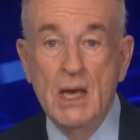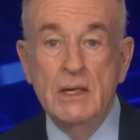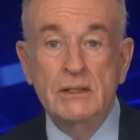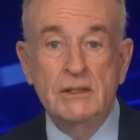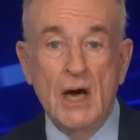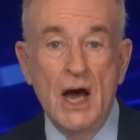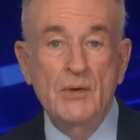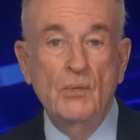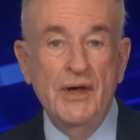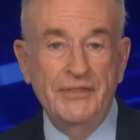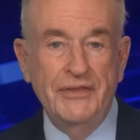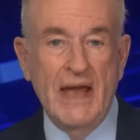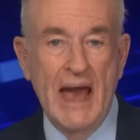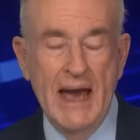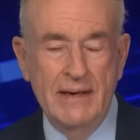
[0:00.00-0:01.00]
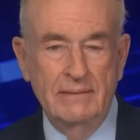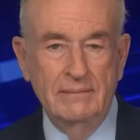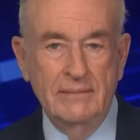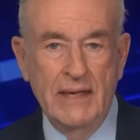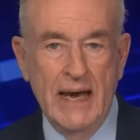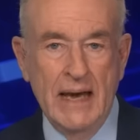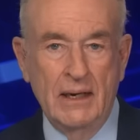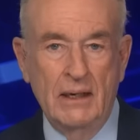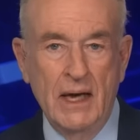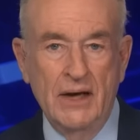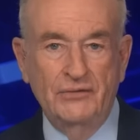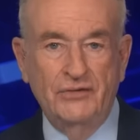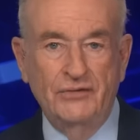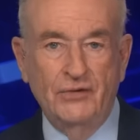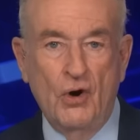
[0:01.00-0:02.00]
Done with Debt
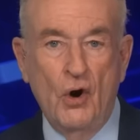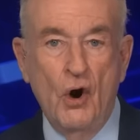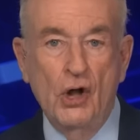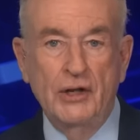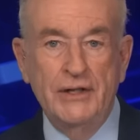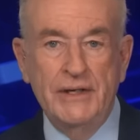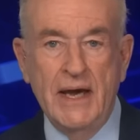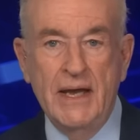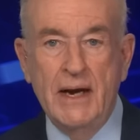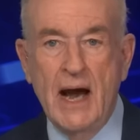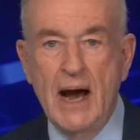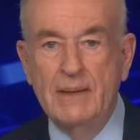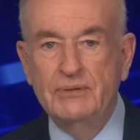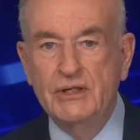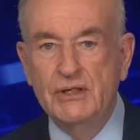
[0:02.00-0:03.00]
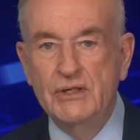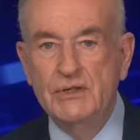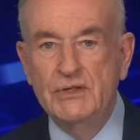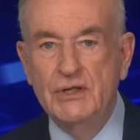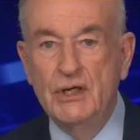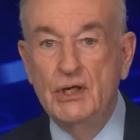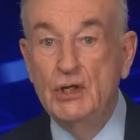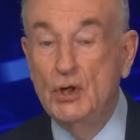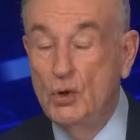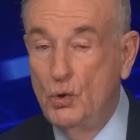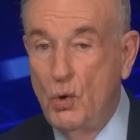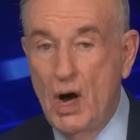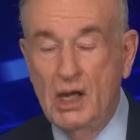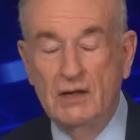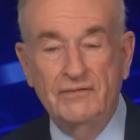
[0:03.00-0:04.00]
analyzes all the debt options you
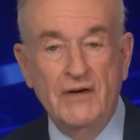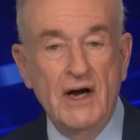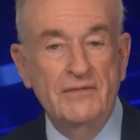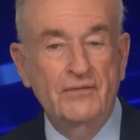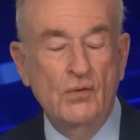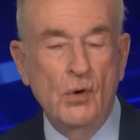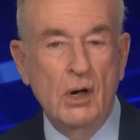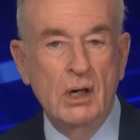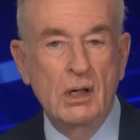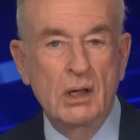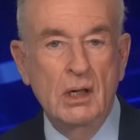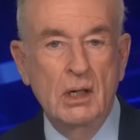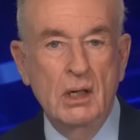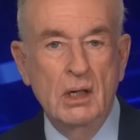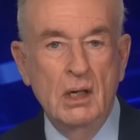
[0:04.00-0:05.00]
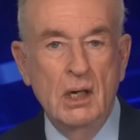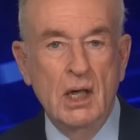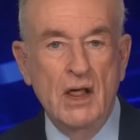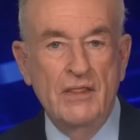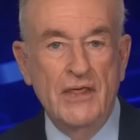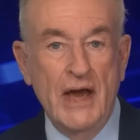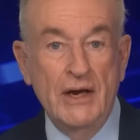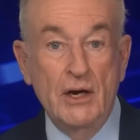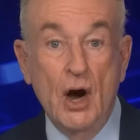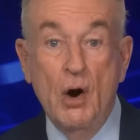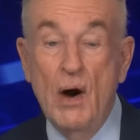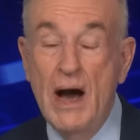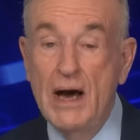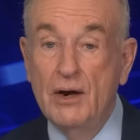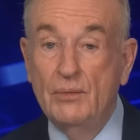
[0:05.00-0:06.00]
qualify for. They know
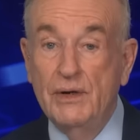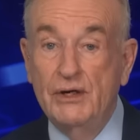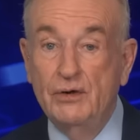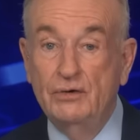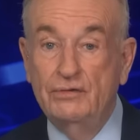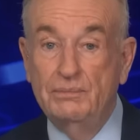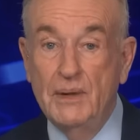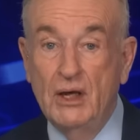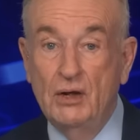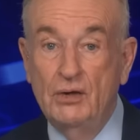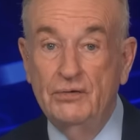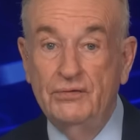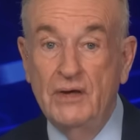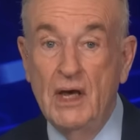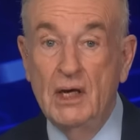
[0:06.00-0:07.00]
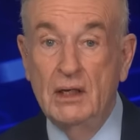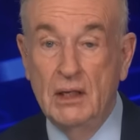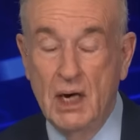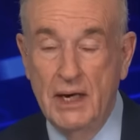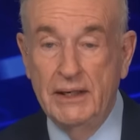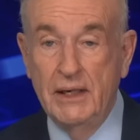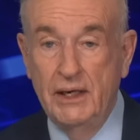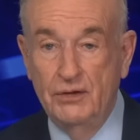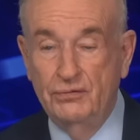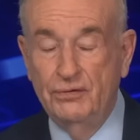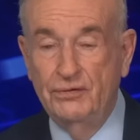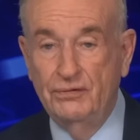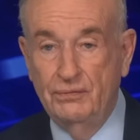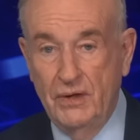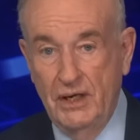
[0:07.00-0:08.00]
how to reduce bills, cut
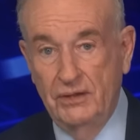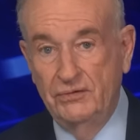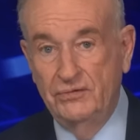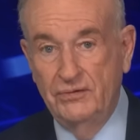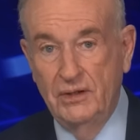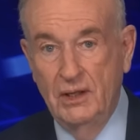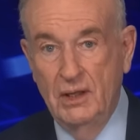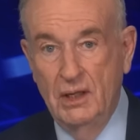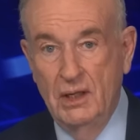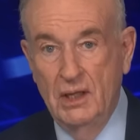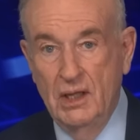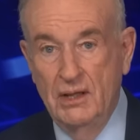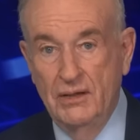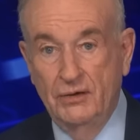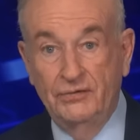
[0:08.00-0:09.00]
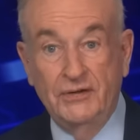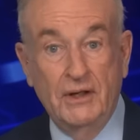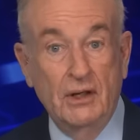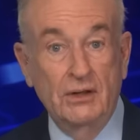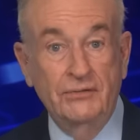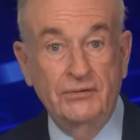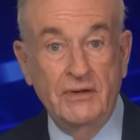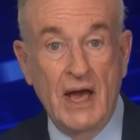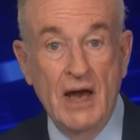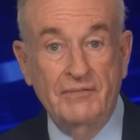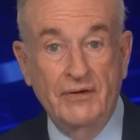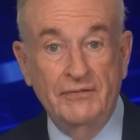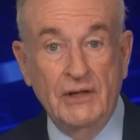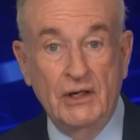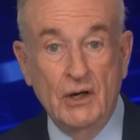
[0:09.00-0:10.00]
interest rates. Their skilled staff
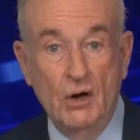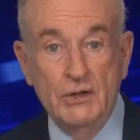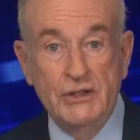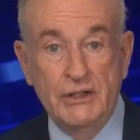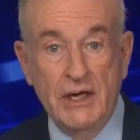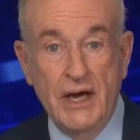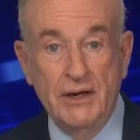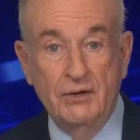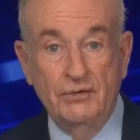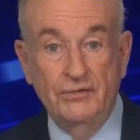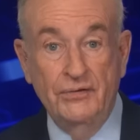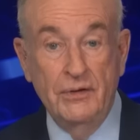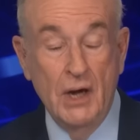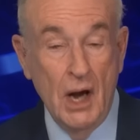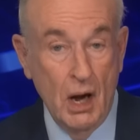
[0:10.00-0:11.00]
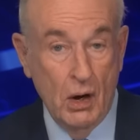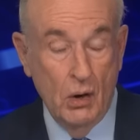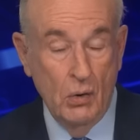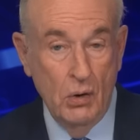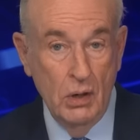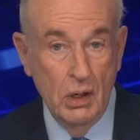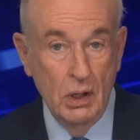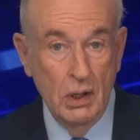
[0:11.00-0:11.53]
of negotiators know